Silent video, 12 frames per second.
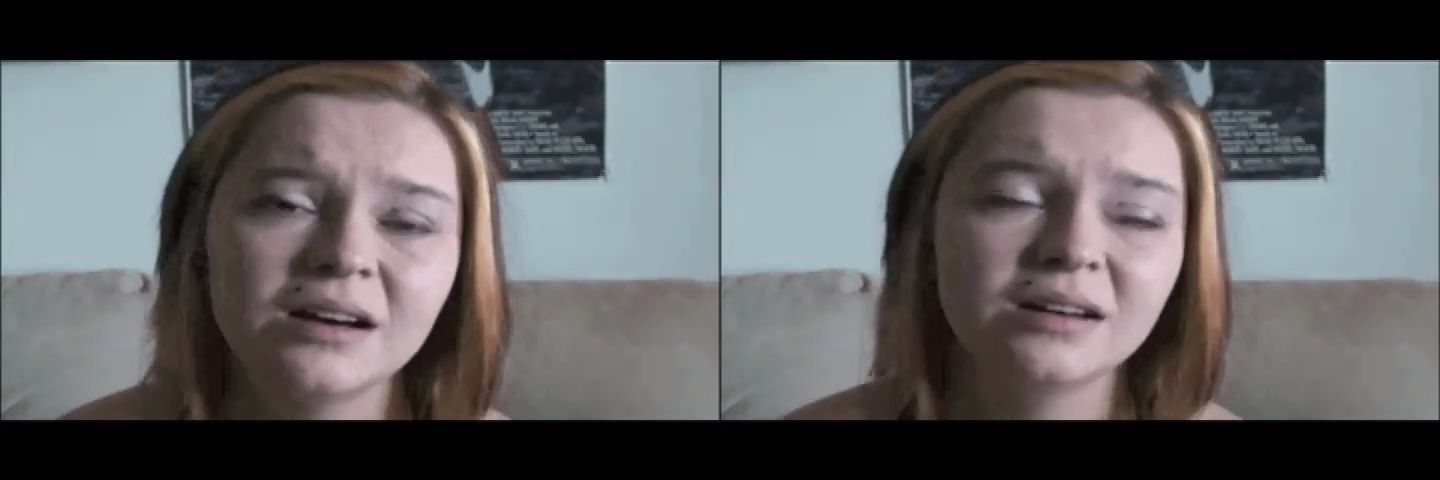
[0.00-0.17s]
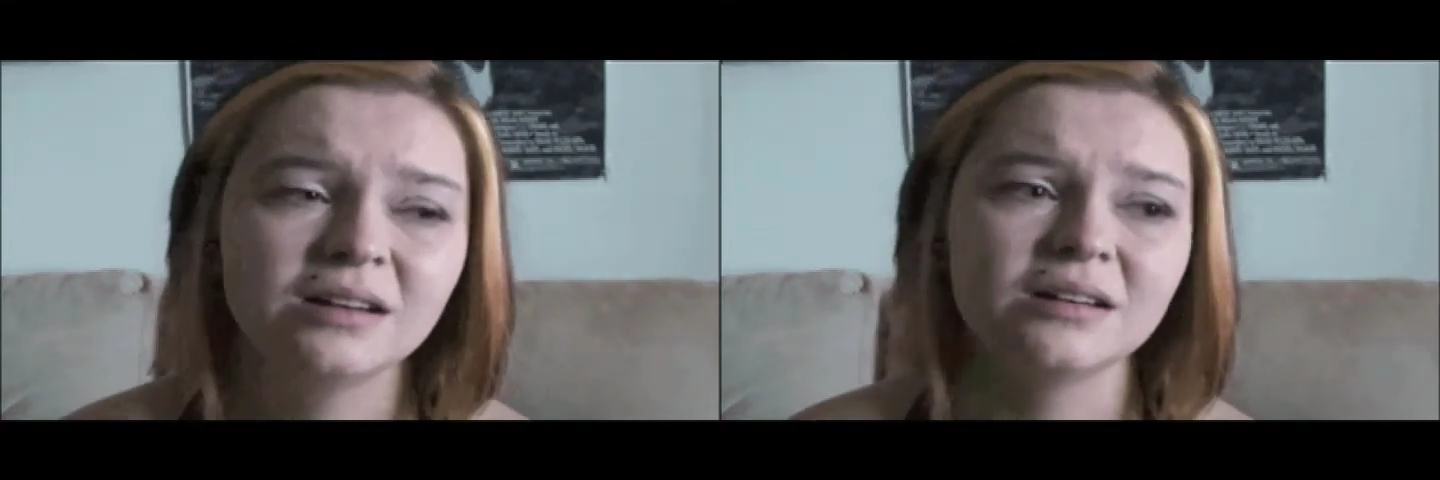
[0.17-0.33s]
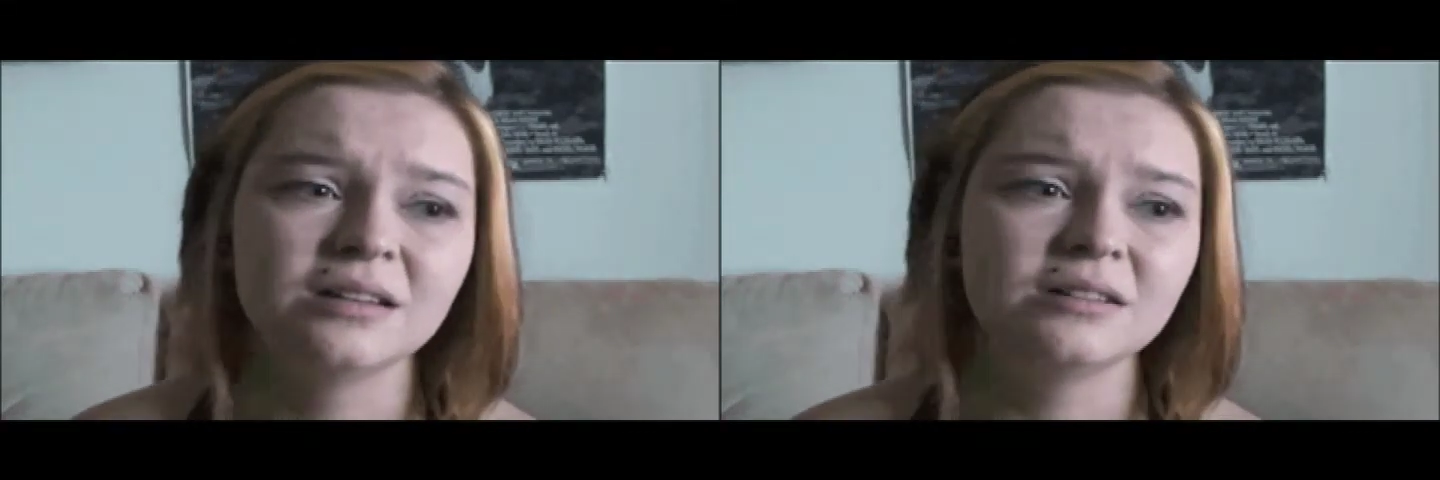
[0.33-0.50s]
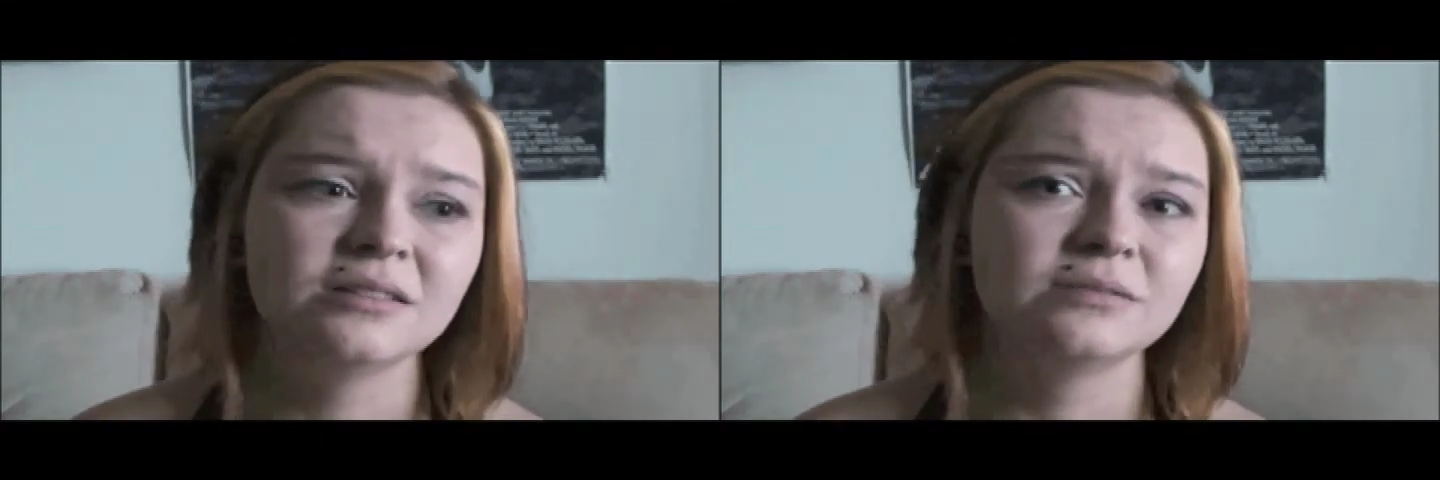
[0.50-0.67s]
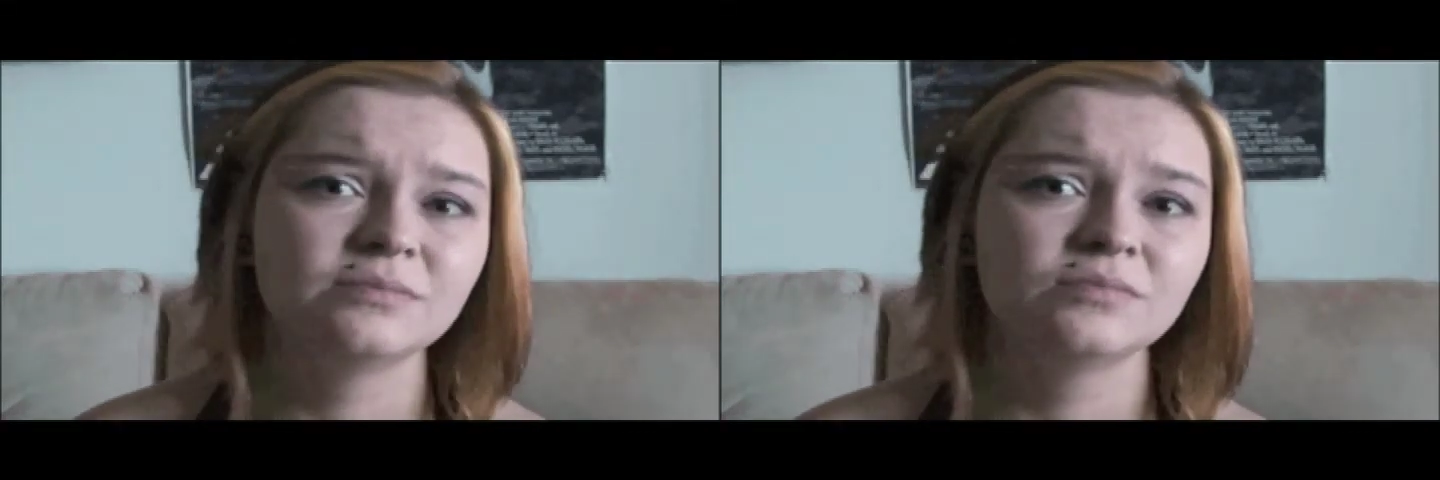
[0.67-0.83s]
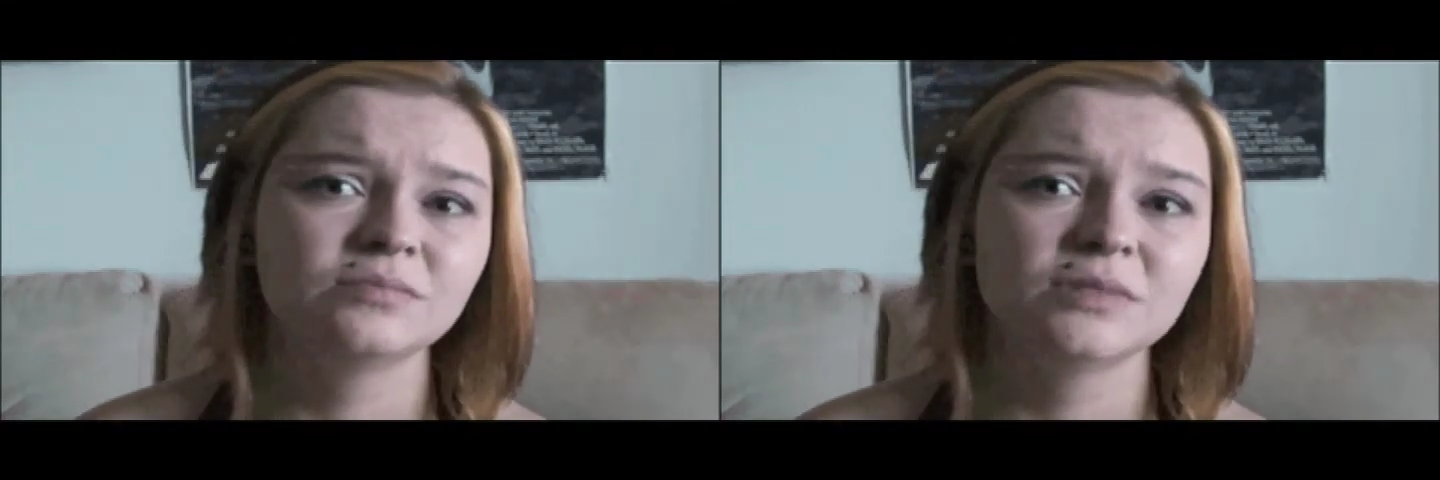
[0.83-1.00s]

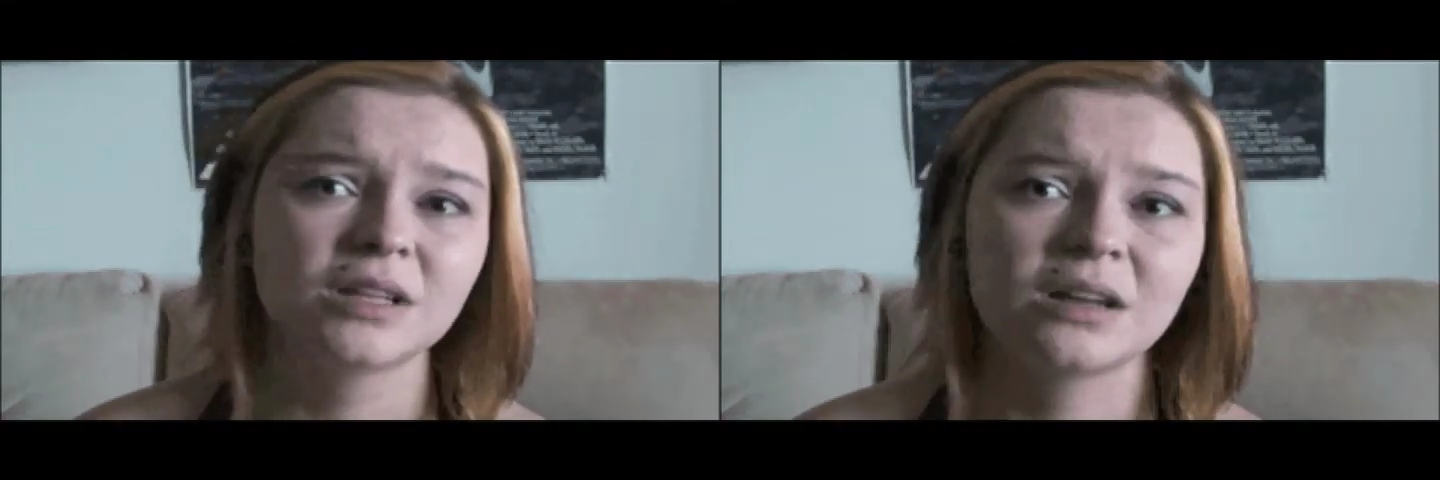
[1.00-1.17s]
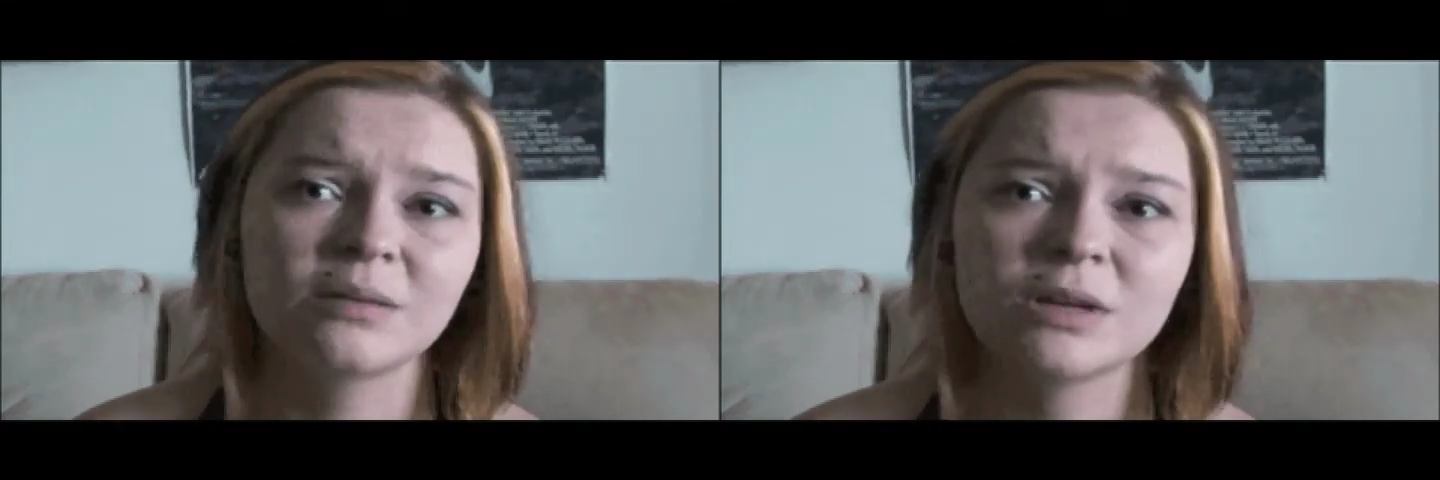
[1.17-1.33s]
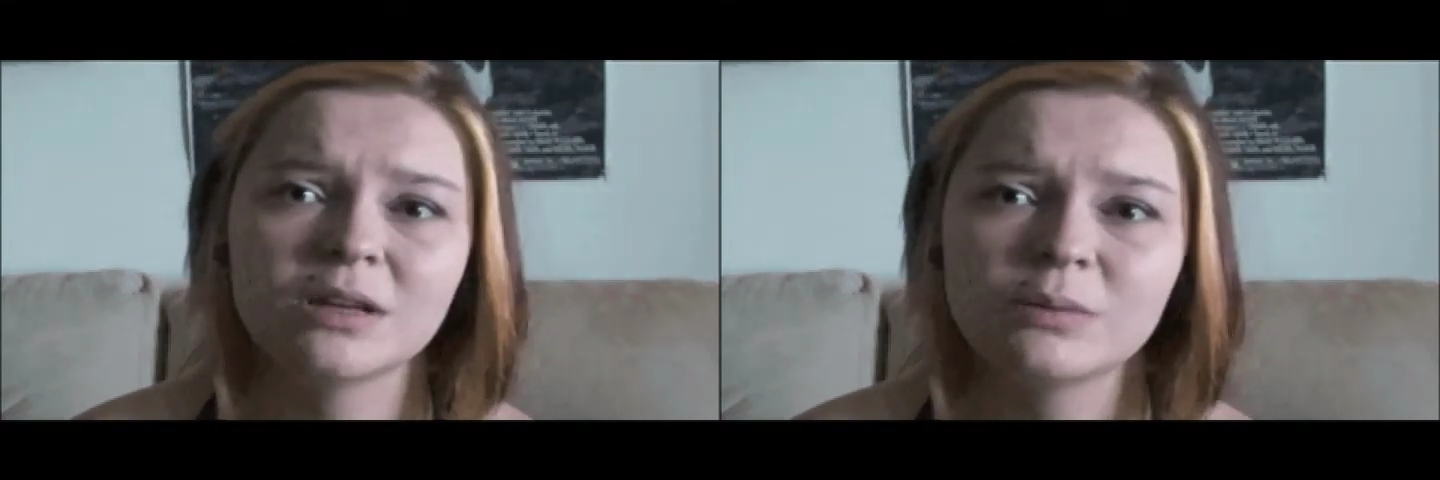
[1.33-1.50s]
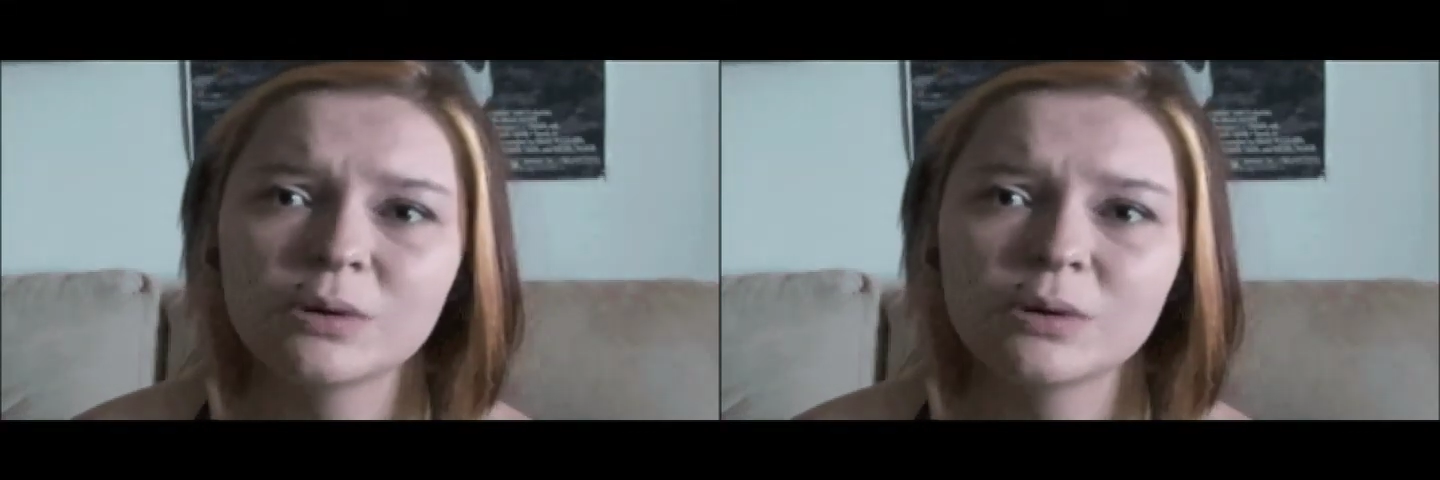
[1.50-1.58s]
And I mean,